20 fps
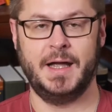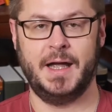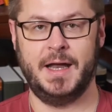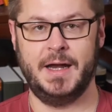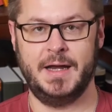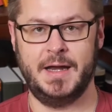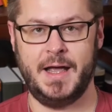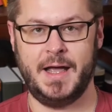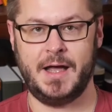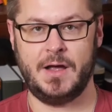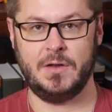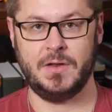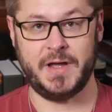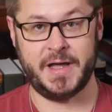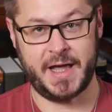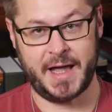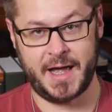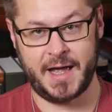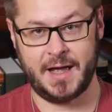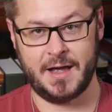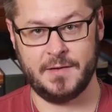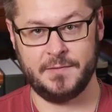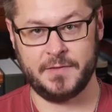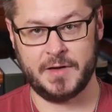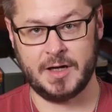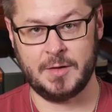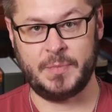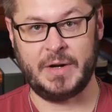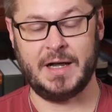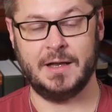and now they have
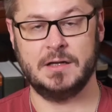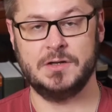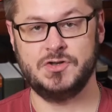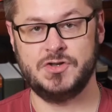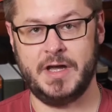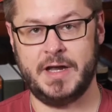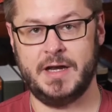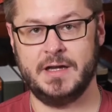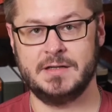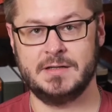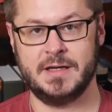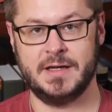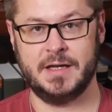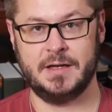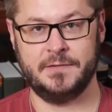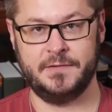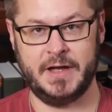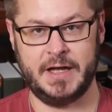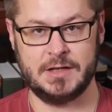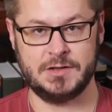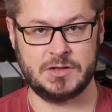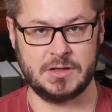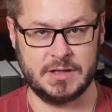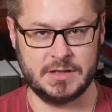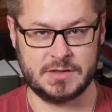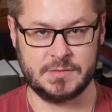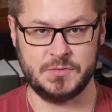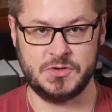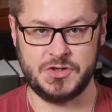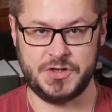an apologetics and
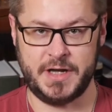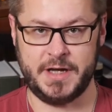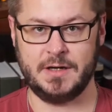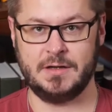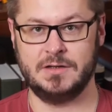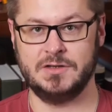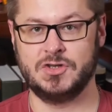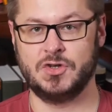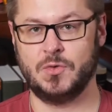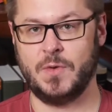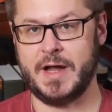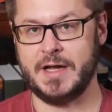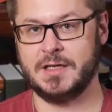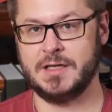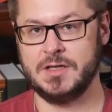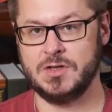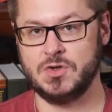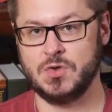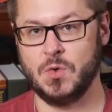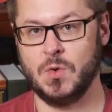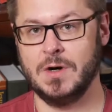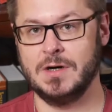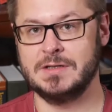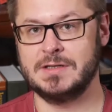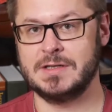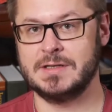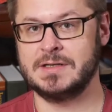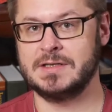evangelism channel directed towards